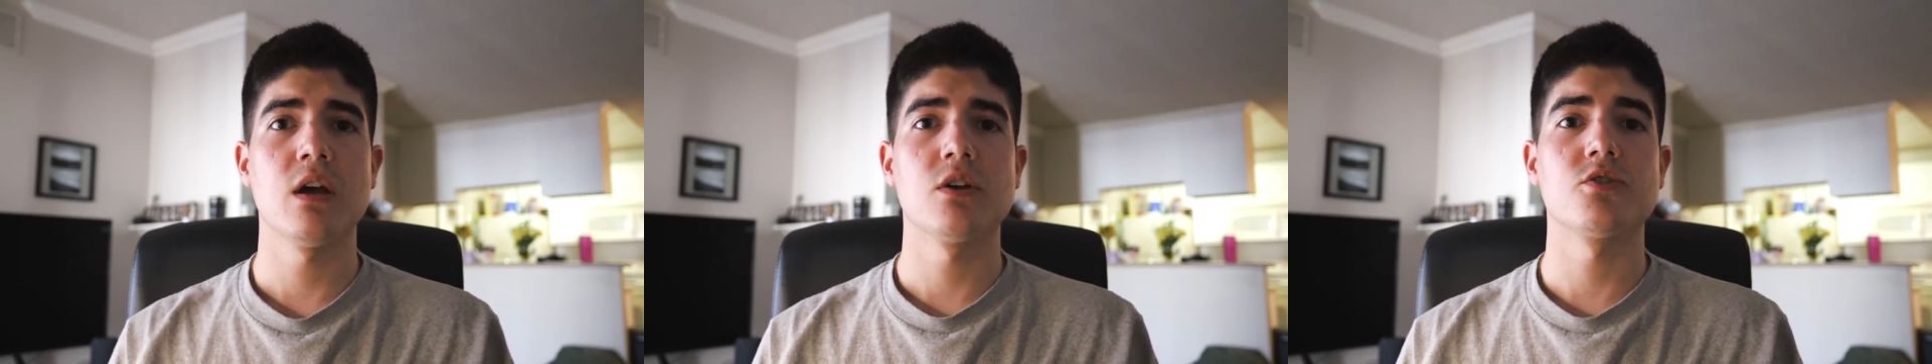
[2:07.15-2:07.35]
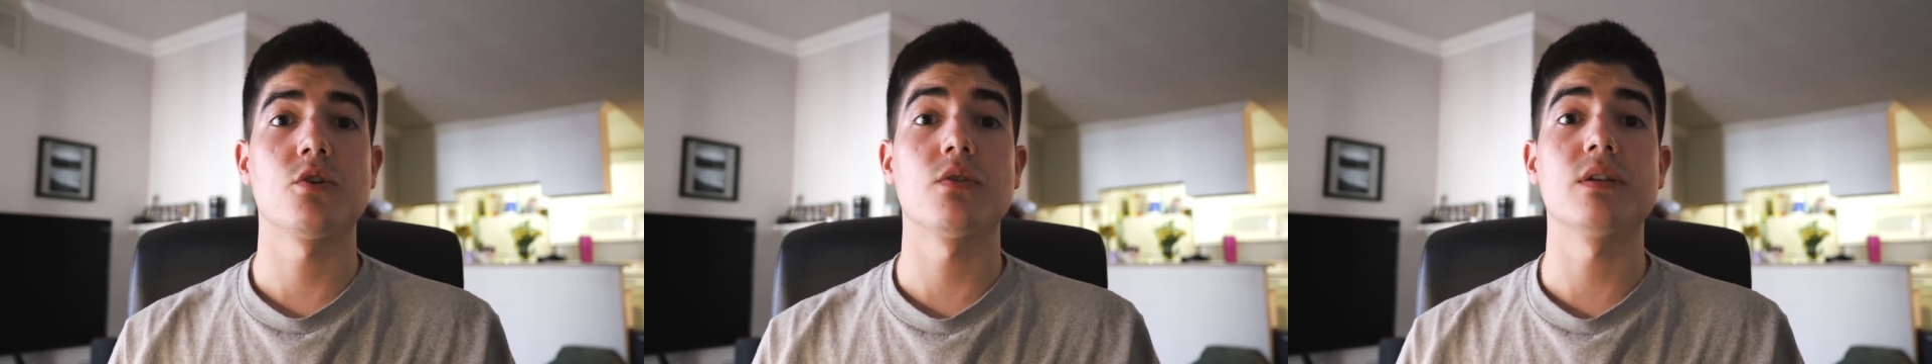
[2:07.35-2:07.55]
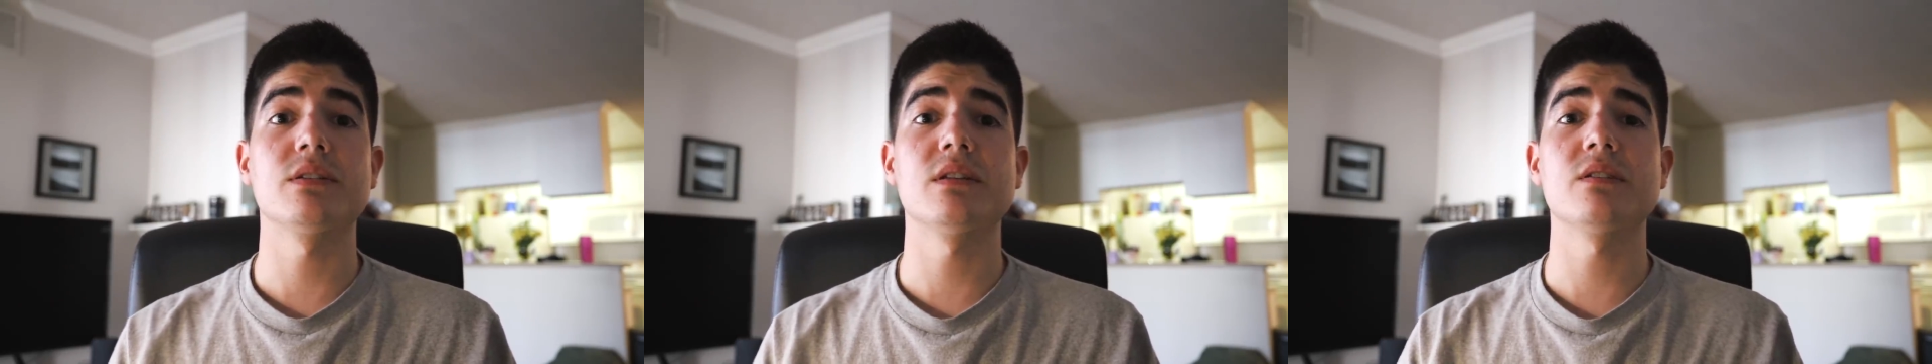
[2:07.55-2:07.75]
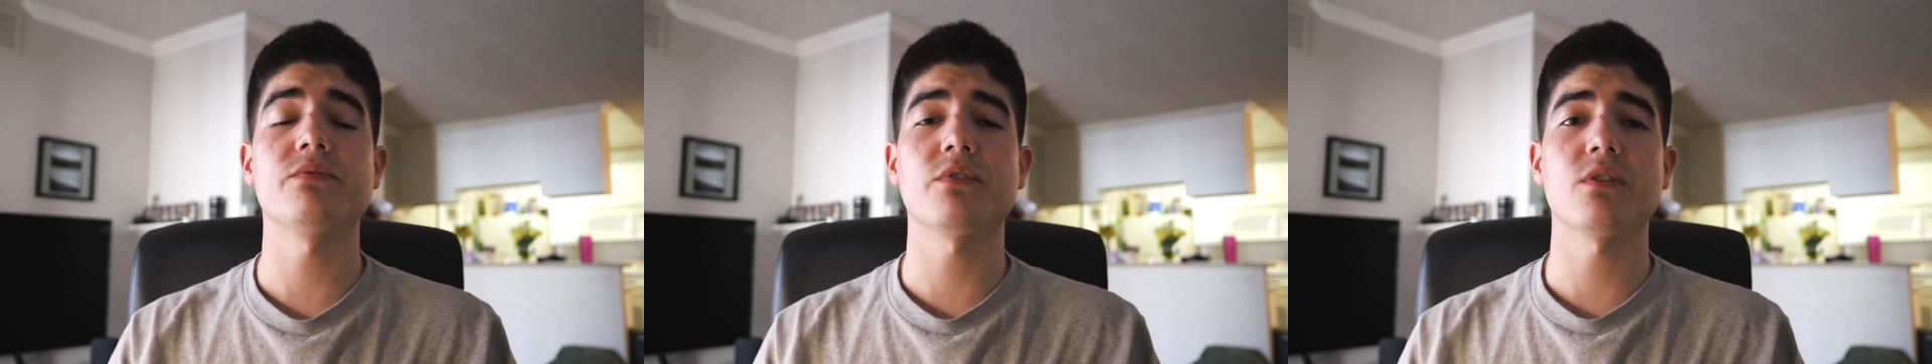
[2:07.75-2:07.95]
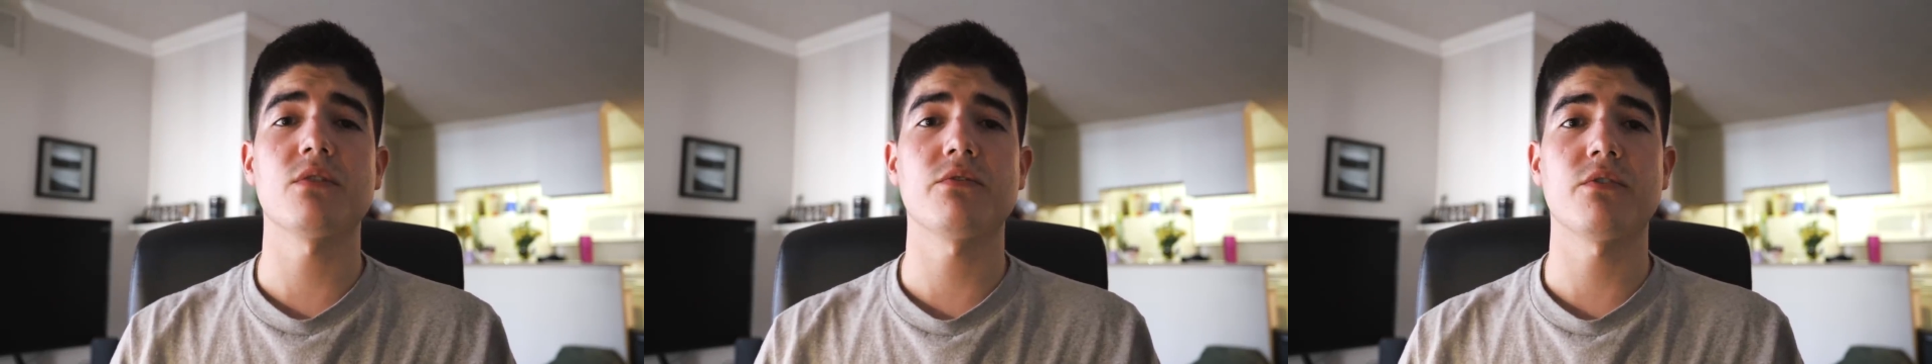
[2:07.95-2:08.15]
So this is
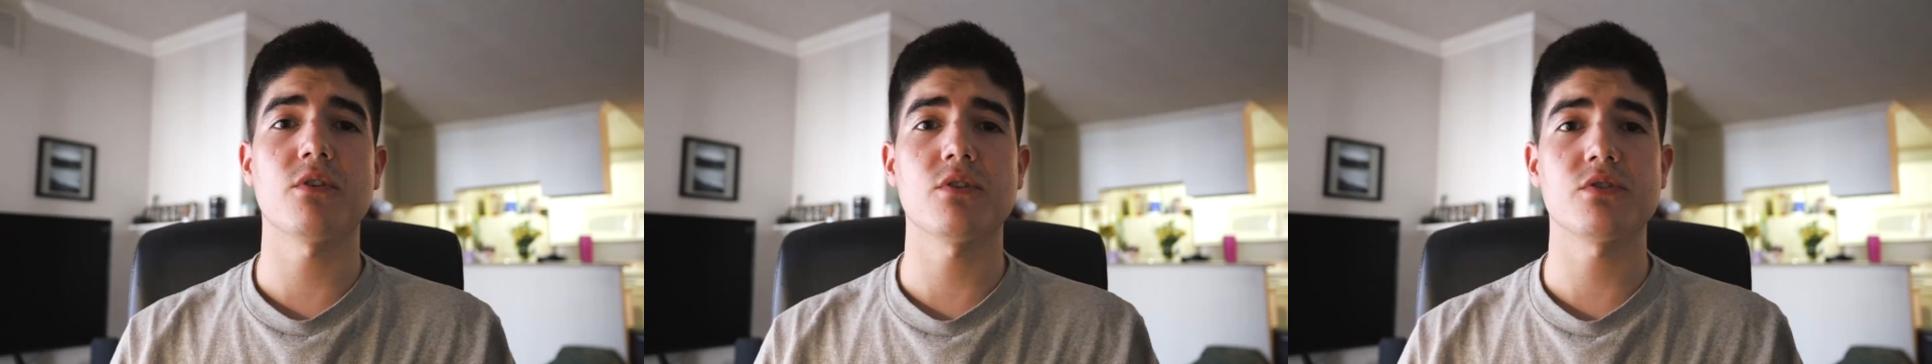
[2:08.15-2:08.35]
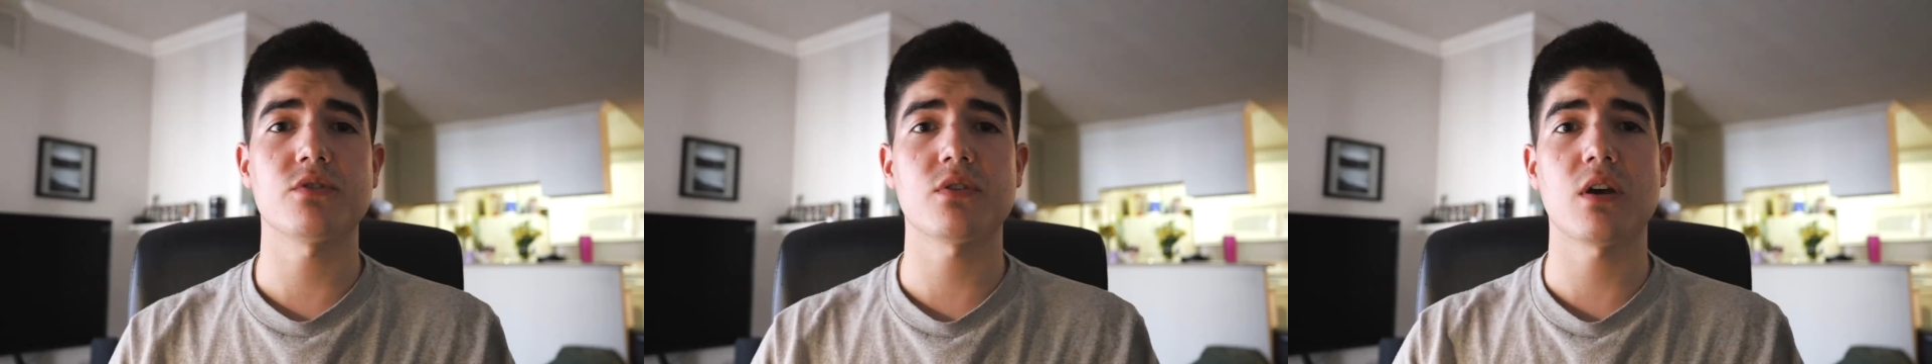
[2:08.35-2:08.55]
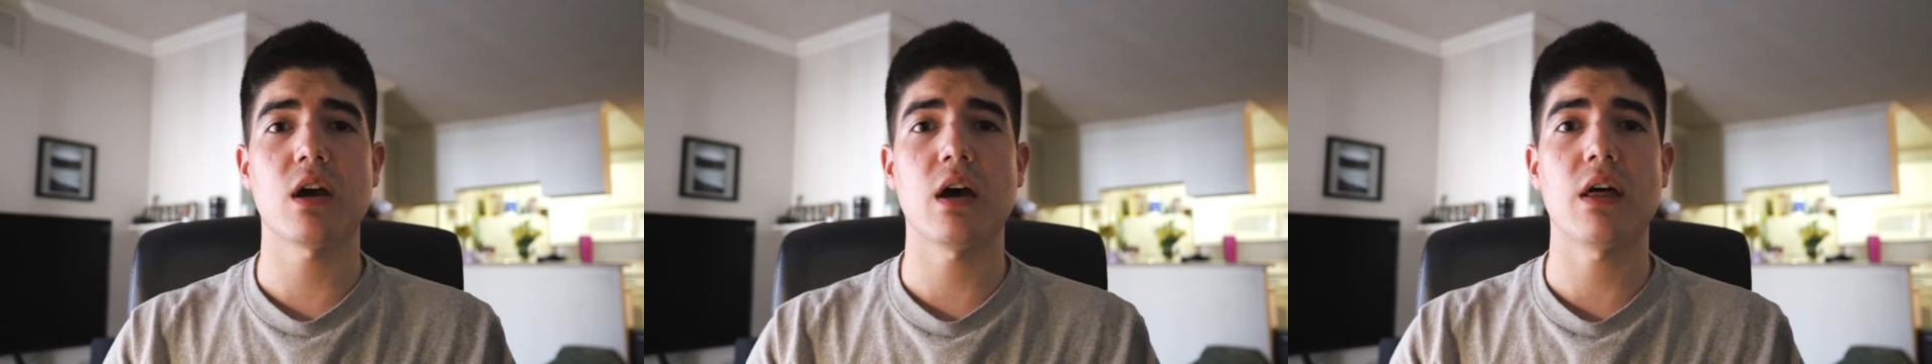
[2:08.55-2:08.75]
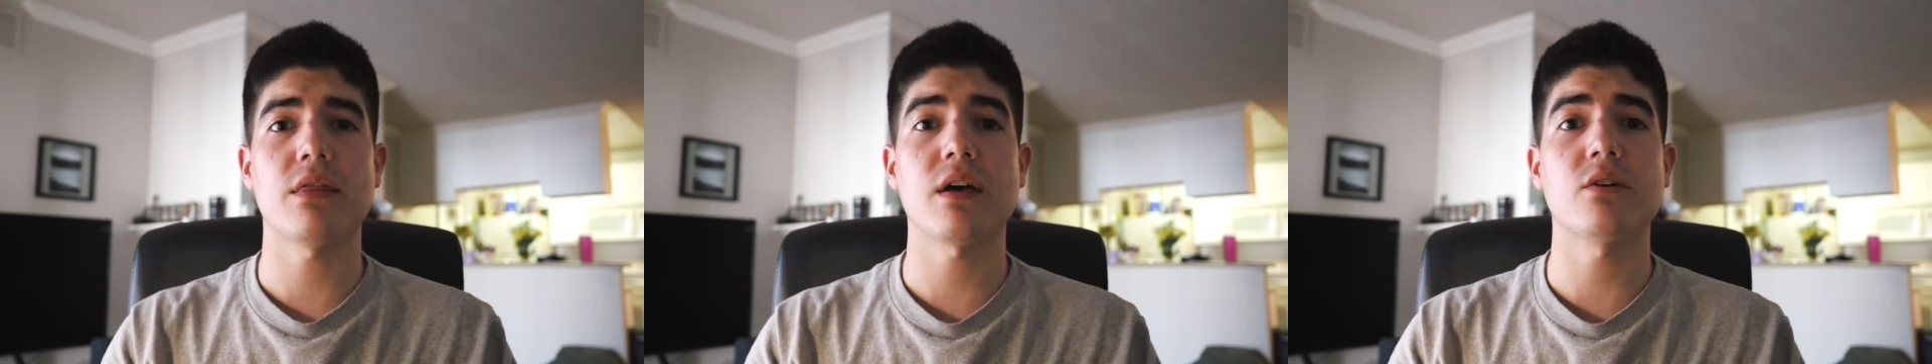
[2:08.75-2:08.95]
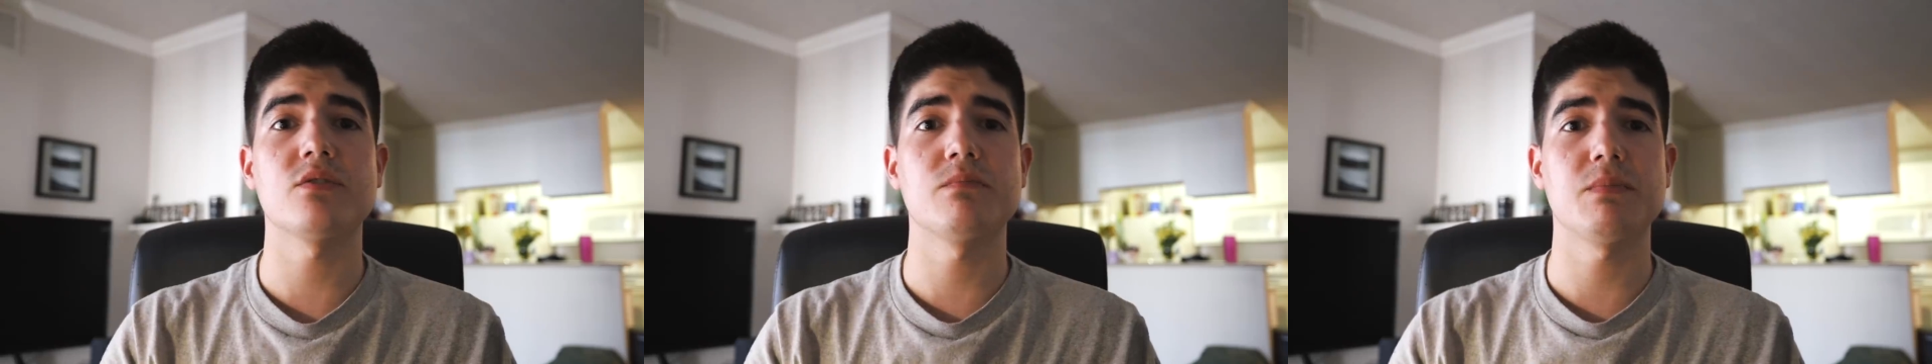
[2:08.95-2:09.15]
for the first uh,
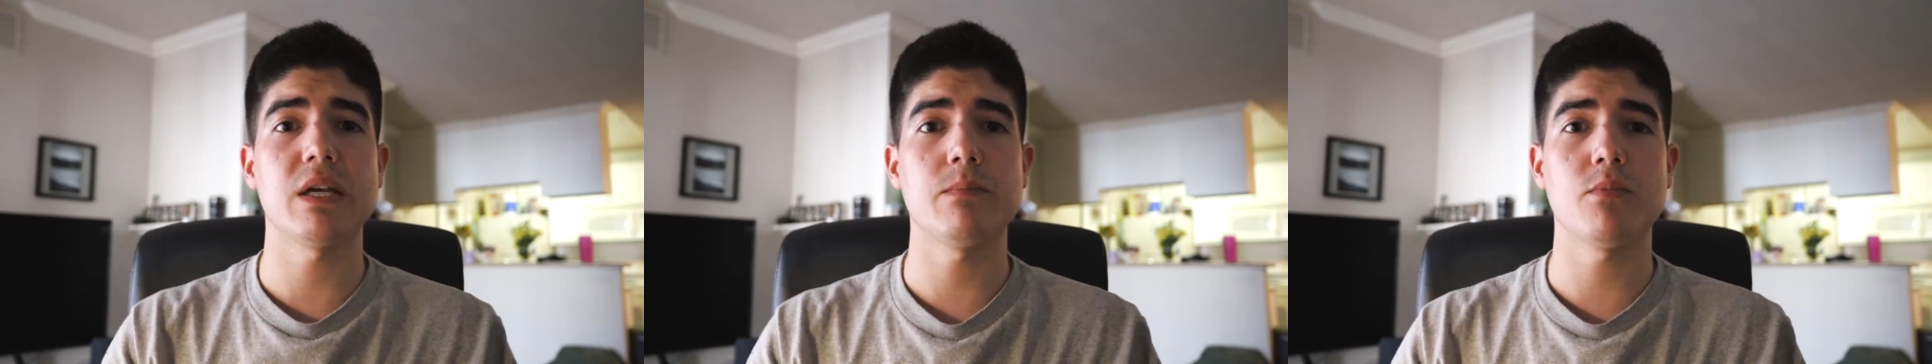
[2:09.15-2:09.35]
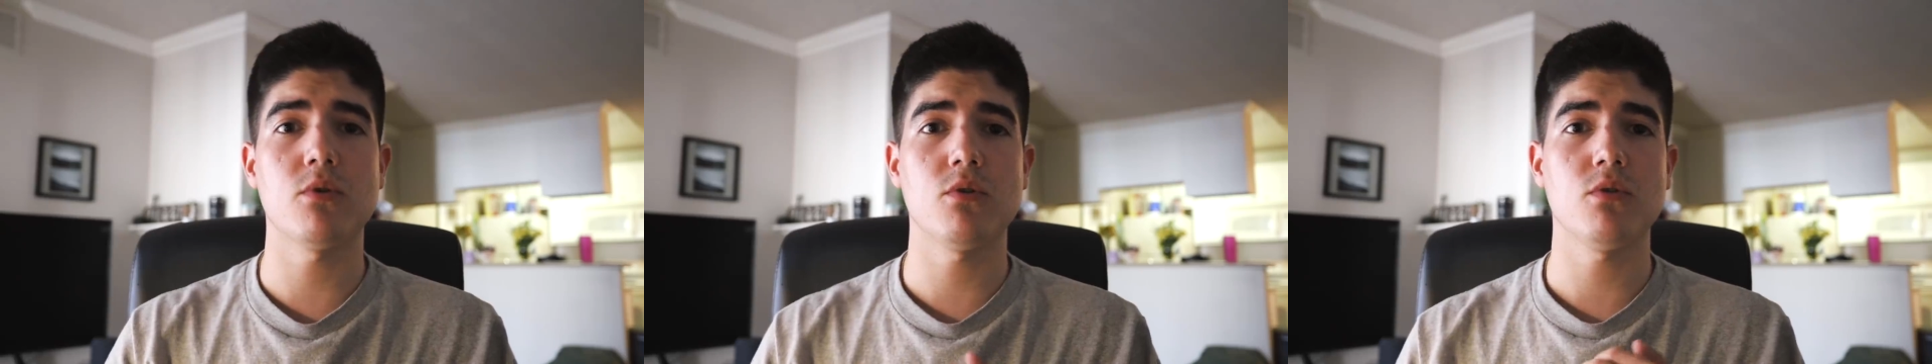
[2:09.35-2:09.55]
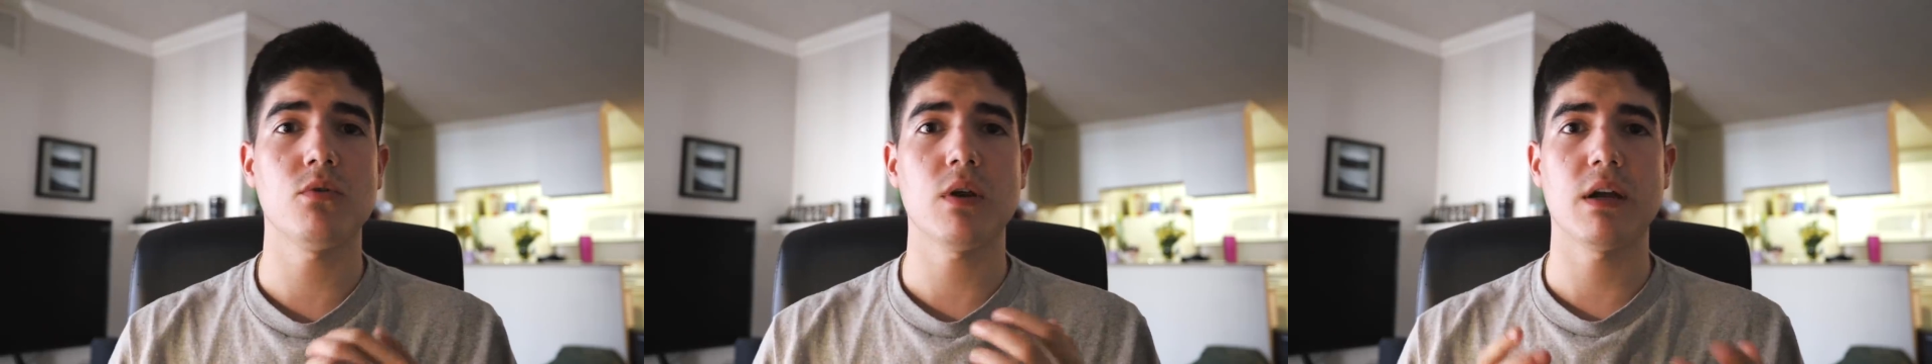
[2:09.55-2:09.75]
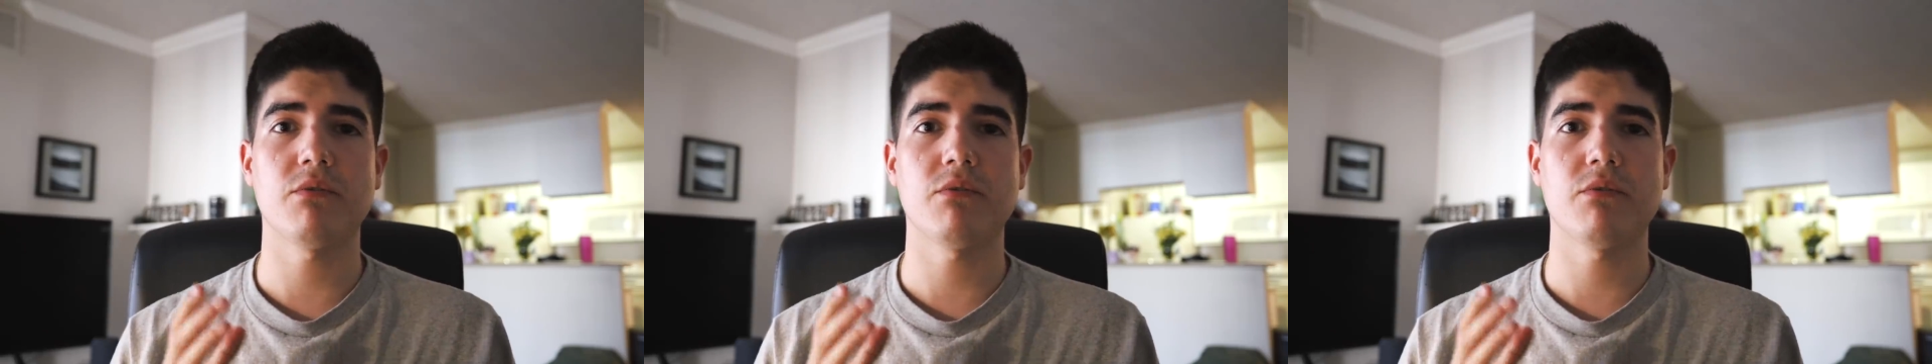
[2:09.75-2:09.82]
thousand people.